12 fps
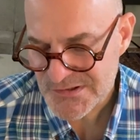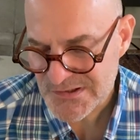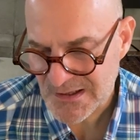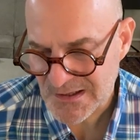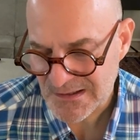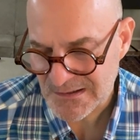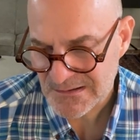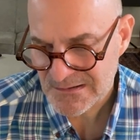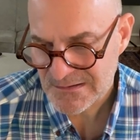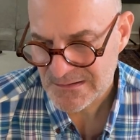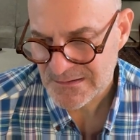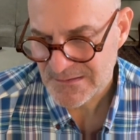
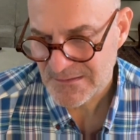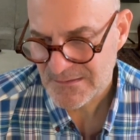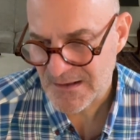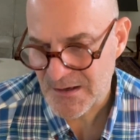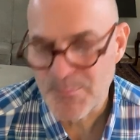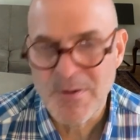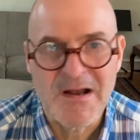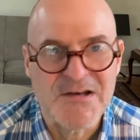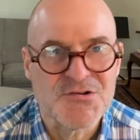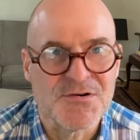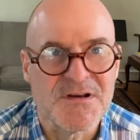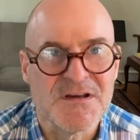a lot of pine
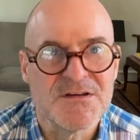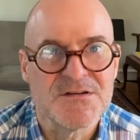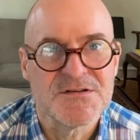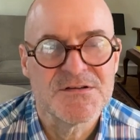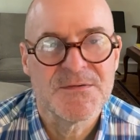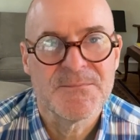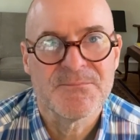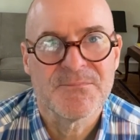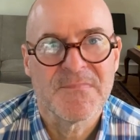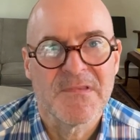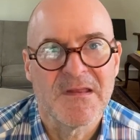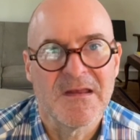trees
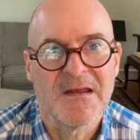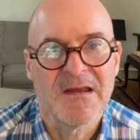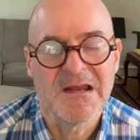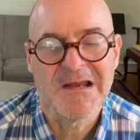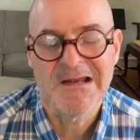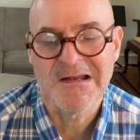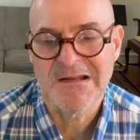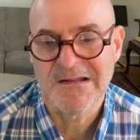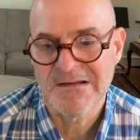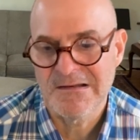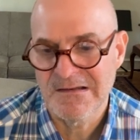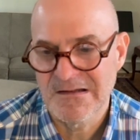
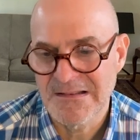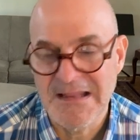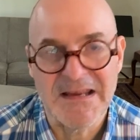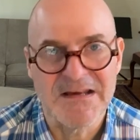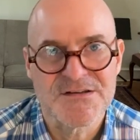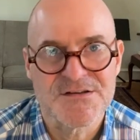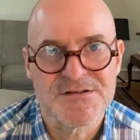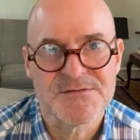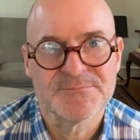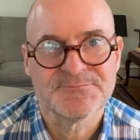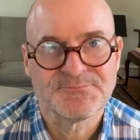and lakes,